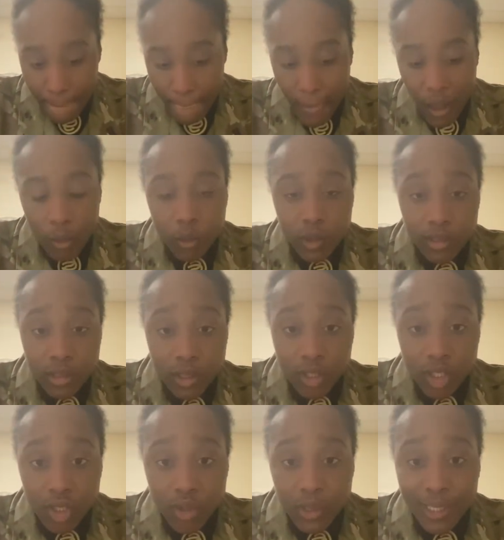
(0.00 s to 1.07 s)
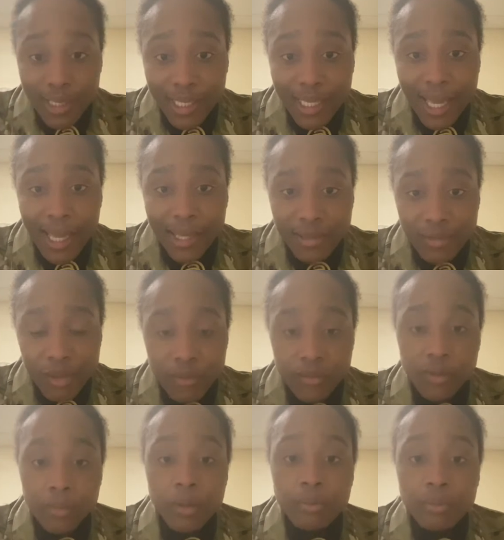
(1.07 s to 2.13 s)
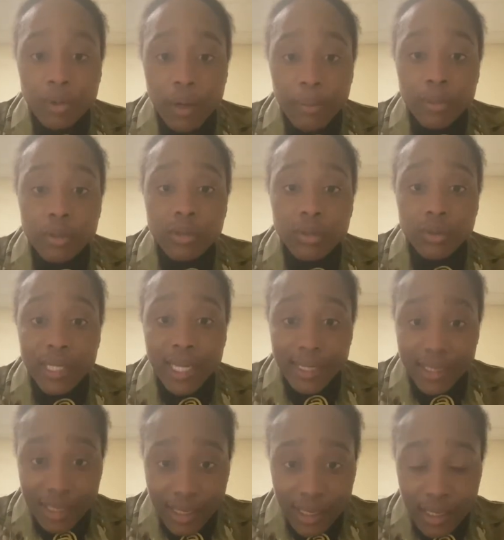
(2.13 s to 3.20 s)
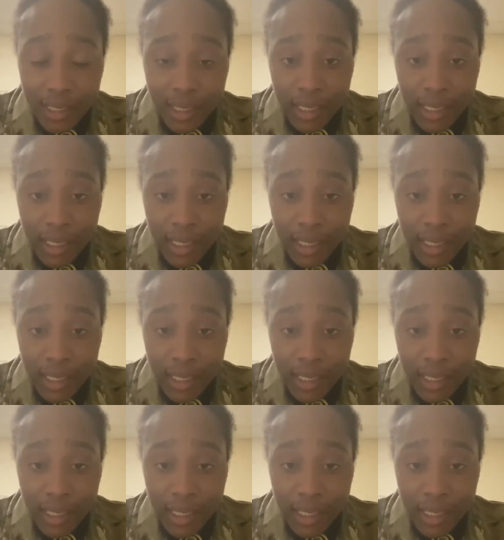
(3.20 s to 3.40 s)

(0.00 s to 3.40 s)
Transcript: I wasn't shooting the azimuth from the proper location.